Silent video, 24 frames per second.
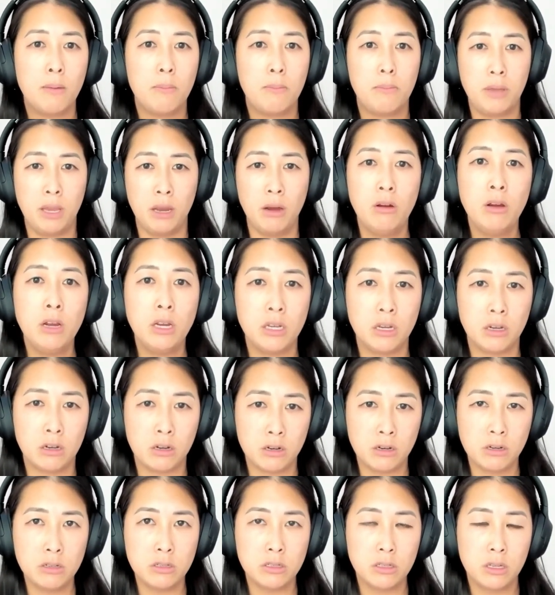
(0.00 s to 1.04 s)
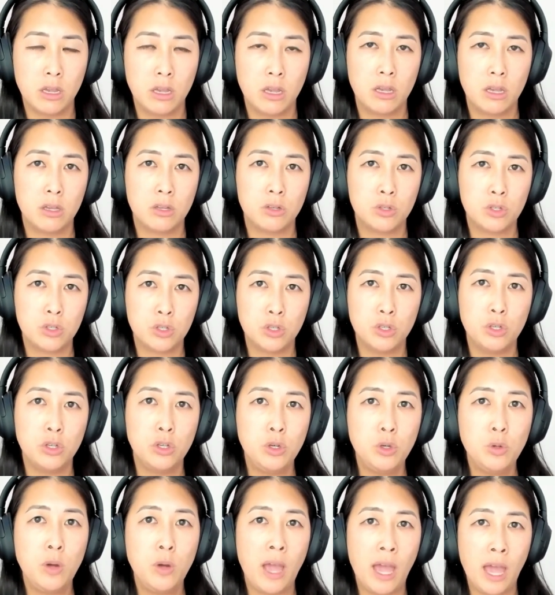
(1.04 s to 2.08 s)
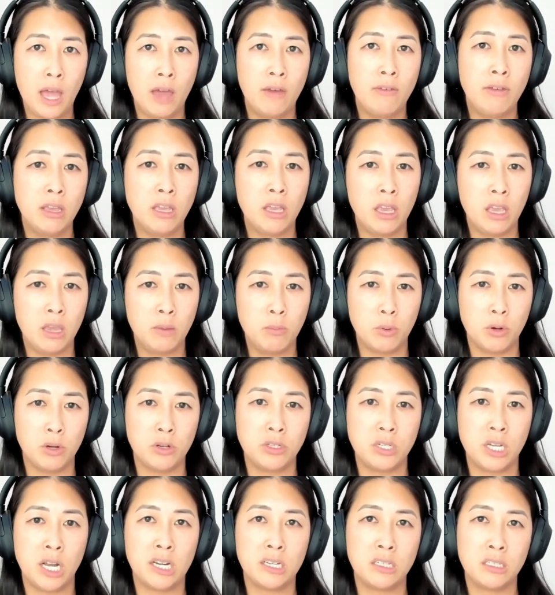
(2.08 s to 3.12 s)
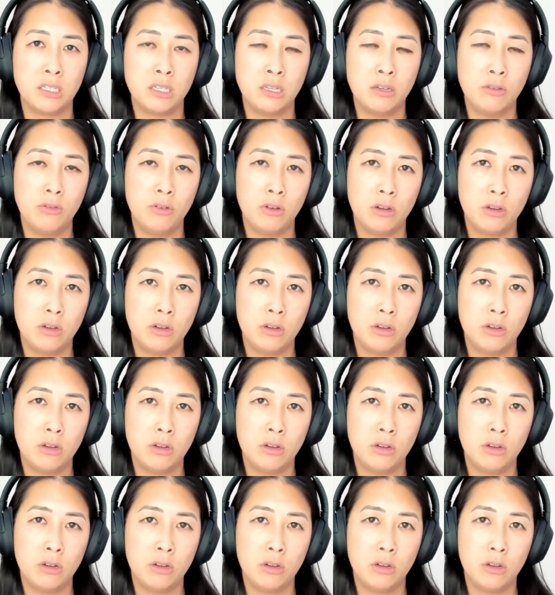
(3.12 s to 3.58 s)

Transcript: barriers to having a productive